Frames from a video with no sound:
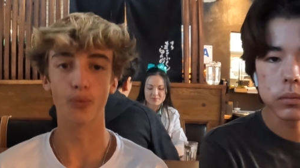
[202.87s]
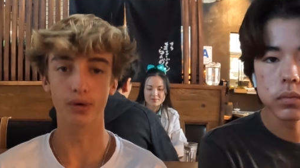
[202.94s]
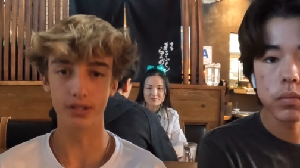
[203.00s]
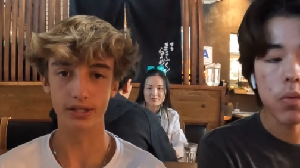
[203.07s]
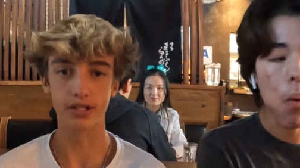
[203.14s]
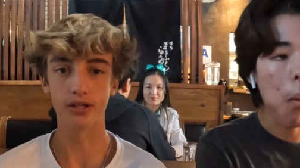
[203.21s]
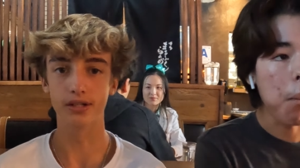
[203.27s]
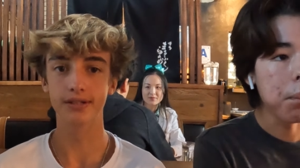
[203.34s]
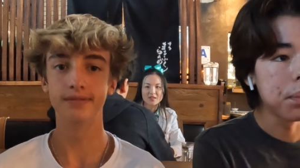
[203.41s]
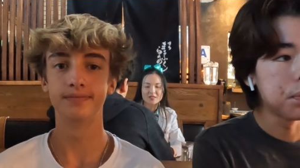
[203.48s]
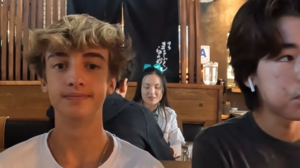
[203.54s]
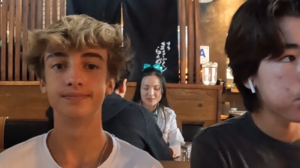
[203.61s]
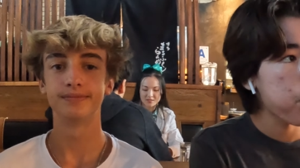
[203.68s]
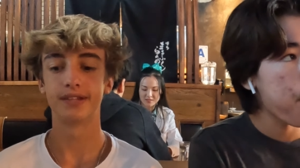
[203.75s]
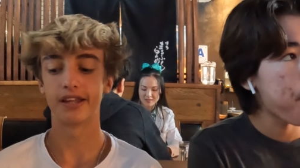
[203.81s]
Speaker 1: really good.
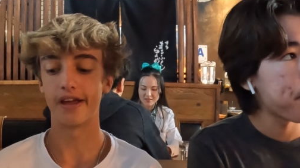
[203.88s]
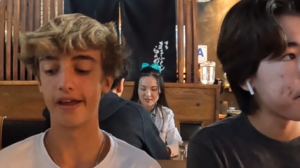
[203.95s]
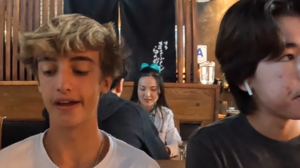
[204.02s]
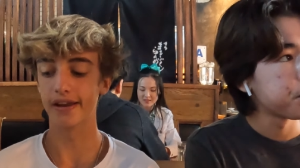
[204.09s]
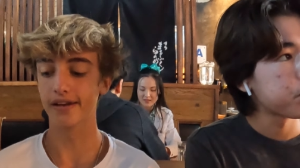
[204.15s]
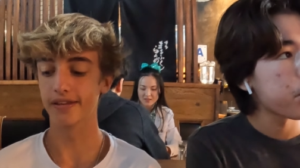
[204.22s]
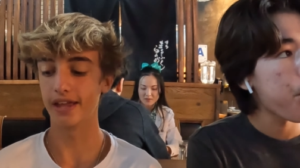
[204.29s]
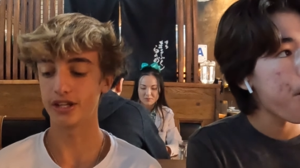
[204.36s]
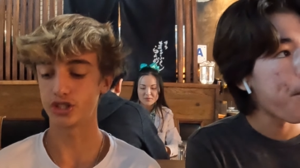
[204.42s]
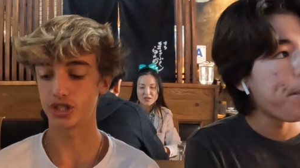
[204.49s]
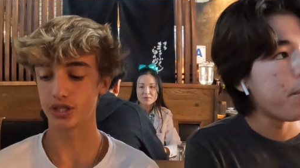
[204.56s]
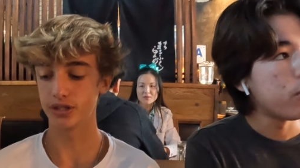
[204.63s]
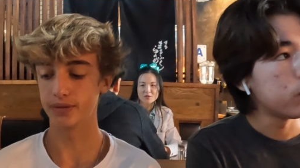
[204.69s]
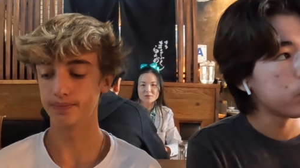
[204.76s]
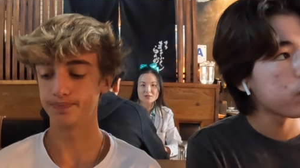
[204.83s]
And that
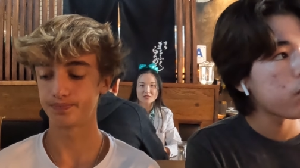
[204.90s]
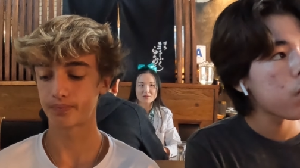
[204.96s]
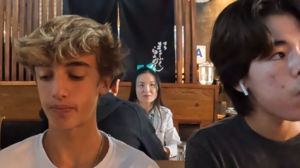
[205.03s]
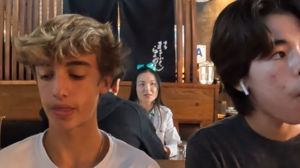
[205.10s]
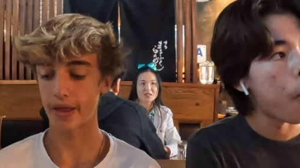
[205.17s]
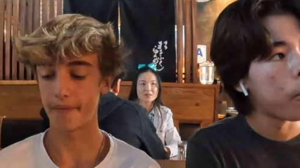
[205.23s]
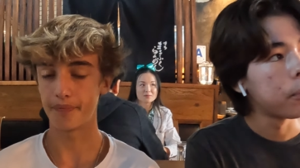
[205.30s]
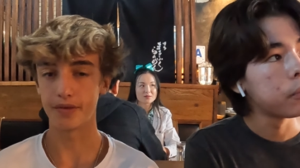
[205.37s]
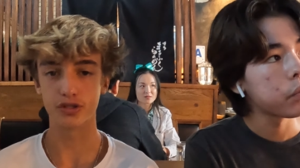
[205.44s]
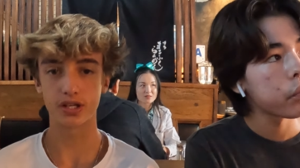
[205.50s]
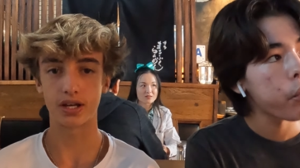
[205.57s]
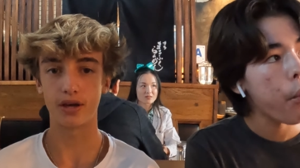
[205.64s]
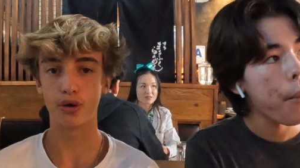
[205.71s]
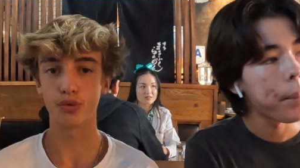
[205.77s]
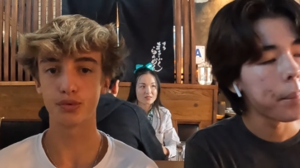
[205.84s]
chicken, it was like, it